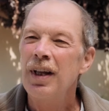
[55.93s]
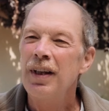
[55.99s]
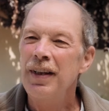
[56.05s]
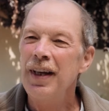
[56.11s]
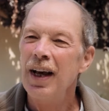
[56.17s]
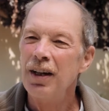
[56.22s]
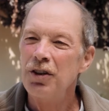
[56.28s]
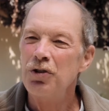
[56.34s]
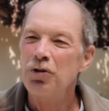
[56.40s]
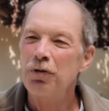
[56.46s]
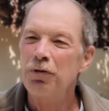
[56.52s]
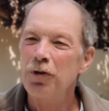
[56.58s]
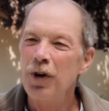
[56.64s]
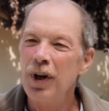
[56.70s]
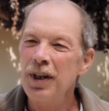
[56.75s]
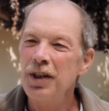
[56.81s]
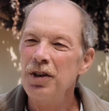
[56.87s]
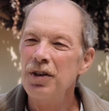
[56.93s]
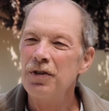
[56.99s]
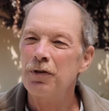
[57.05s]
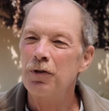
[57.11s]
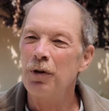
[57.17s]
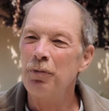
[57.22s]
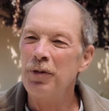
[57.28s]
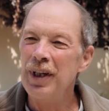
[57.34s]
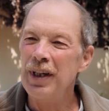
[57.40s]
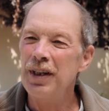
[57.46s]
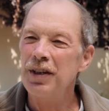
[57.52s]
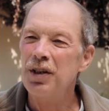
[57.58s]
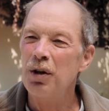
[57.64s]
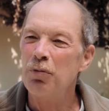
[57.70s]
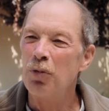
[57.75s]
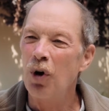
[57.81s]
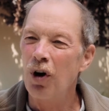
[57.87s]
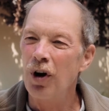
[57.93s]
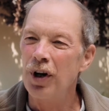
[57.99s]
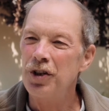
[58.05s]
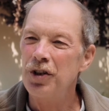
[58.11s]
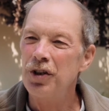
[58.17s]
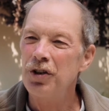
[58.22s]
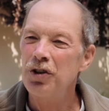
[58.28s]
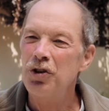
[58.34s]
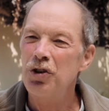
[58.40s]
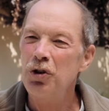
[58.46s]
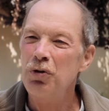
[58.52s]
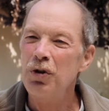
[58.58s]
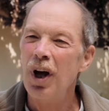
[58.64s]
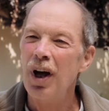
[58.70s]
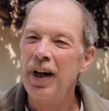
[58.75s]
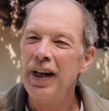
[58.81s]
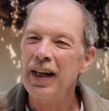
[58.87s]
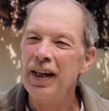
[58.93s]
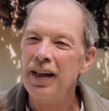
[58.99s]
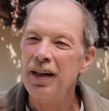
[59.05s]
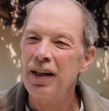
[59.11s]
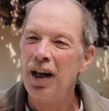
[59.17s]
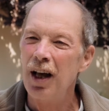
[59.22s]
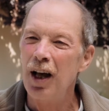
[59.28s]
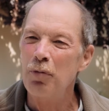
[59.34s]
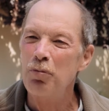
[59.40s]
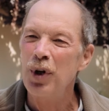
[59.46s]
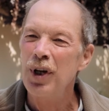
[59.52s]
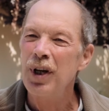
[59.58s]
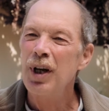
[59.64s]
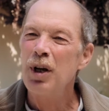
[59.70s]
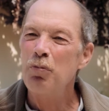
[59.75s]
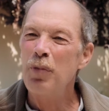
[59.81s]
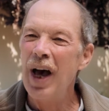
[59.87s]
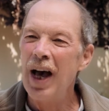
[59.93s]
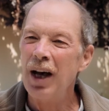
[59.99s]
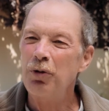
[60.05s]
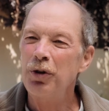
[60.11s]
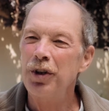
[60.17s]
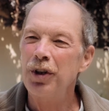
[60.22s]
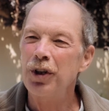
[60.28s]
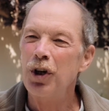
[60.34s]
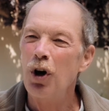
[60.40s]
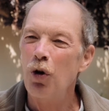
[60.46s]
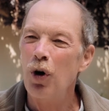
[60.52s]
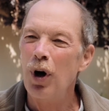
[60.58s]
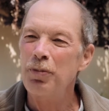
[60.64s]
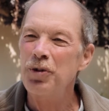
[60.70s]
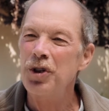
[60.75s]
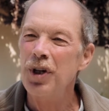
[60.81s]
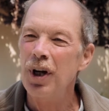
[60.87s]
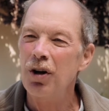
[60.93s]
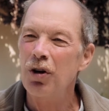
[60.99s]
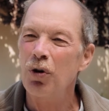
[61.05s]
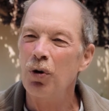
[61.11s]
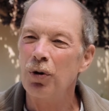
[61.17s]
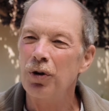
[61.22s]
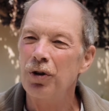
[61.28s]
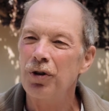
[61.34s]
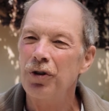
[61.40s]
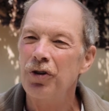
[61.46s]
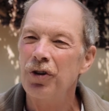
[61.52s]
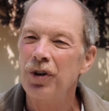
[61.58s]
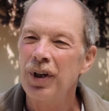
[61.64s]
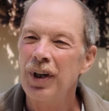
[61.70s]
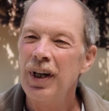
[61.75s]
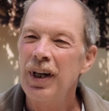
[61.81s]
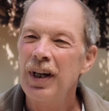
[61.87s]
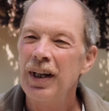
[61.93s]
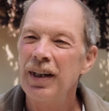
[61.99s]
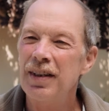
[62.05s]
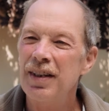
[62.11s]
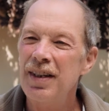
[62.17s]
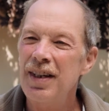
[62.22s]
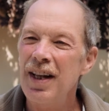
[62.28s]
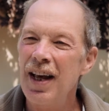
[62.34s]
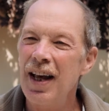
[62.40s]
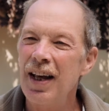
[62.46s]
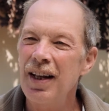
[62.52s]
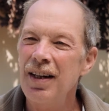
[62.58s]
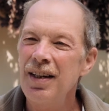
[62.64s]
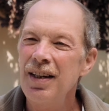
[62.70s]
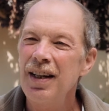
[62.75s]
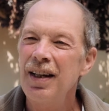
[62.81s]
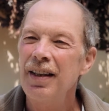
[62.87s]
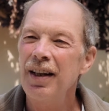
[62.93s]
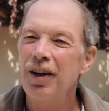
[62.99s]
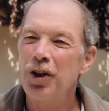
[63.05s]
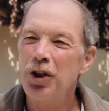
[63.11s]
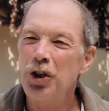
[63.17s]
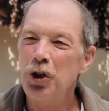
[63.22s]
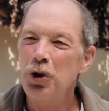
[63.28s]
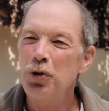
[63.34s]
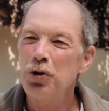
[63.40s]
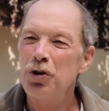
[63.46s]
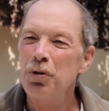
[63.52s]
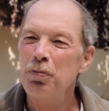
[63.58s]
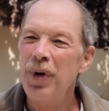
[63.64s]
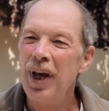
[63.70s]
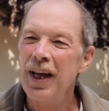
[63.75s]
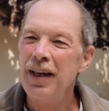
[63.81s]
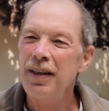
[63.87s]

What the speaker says: The extra funds from these margins do not end up back with the co-op shareholders. Instead, they are used to pay